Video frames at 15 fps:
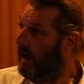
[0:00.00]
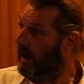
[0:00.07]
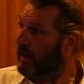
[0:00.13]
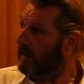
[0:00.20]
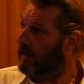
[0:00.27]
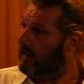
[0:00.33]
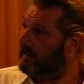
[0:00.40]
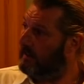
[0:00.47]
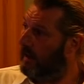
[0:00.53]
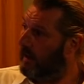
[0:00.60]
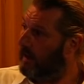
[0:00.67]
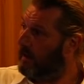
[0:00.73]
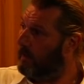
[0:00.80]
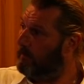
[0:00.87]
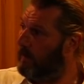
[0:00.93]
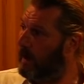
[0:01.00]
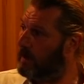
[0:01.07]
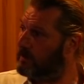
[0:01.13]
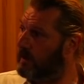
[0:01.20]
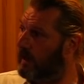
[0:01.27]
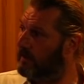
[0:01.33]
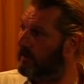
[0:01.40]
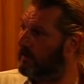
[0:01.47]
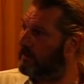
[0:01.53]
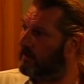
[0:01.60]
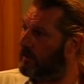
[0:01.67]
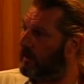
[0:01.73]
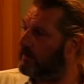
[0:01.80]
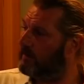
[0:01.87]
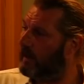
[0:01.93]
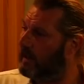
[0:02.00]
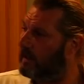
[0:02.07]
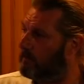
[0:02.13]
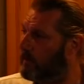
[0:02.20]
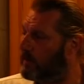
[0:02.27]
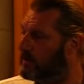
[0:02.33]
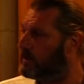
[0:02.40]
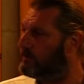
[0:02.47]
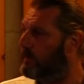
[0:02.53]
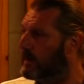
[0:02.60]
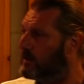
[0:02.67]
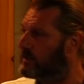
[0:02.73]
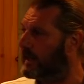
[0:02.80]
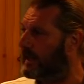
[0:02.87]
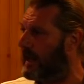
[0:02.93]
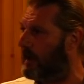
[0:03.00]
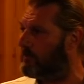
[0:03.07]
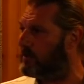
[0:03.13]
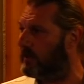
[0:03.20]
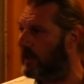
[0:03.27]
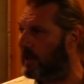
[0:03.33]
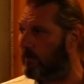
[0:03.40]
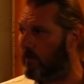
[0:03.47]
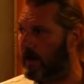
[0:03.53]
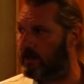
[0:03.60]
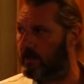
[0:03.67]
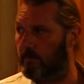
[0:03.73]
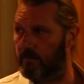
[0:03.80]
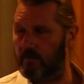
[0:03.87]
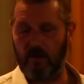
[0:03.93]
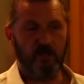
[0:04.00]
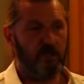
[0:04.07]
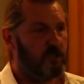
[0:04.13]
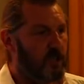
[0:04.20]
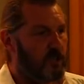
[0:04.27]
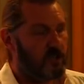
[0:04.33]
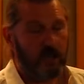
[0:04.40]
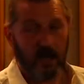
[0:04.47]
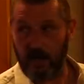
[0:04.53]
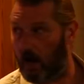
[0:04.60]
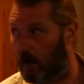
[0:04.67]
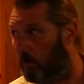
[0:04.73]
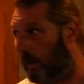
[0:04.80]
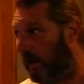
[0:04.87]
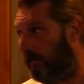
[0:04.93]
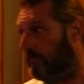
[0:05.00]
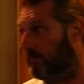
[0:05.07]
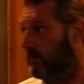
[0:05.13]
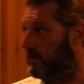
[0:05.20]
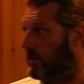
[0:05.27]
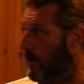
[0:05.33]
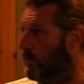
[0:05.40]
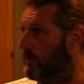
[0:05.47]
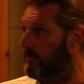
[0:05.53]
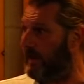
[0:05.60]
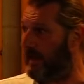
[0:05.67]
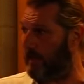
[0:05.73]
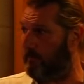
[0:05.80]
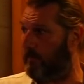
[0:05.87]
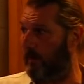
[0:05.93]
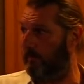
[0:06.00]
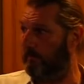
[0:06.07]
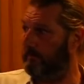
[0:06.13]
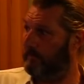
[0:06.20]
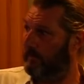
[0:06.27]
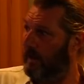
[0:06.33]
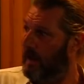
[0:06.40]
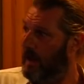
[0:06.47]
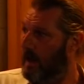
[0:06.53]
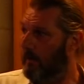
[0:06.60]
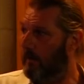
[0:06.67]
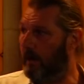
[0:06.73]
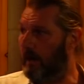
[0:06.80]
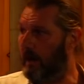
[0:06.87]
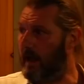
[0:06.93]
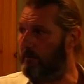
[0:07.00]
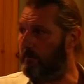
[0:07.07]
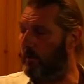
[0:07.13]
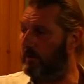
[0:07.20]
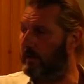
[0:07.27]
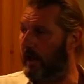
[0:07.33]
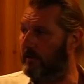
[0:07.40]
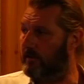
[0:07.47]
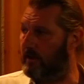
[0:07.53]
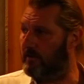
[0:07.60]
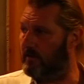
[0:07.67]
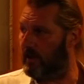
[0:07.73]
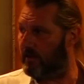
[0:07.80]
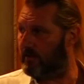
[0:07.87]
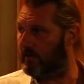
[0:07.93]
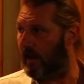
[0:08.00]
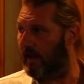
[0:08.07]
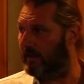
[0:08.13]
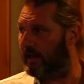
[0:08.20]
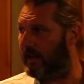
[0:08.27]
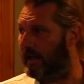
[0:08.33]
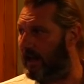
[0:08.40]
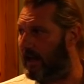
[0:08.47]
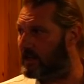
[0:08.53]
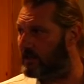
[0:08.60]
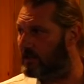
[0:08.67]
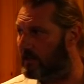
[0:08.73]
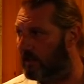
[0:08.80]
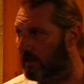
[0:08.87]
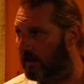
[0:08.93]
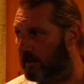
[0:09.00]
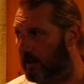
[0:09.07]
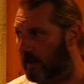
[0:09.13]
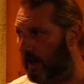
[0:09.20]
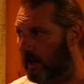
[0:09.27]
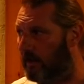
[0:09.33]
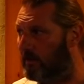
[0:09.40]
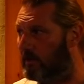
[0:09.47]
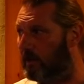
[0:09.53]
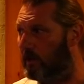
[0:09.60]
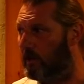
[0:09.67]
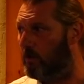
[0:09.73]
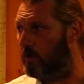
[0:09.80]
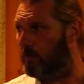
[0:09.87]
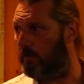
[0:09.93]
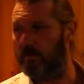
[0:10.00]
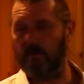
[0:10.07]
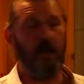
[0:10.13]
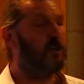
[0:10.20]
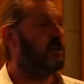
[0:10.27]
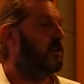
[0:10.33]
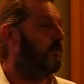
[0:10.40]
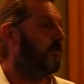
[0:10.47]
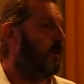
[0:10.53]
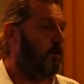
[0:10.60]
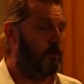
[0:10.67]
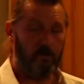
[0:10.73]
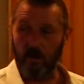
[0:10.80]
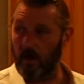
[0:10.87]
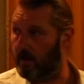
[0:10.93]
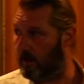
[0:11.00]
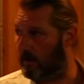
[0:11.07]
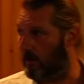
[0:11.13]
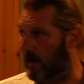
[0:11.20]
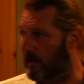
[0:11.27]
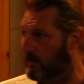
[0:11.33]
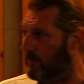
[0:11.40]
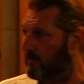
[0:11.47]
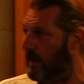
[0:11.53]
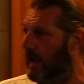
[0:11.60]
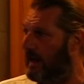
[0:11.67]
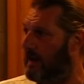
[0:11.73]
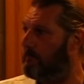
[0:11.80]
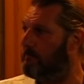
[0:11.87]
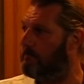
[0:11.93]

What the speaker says: In March 1916, the British managed to capture the crater positions at Saint-Louis, south of Ypres. But in April 1916, the Canadians lose possession of those craters in a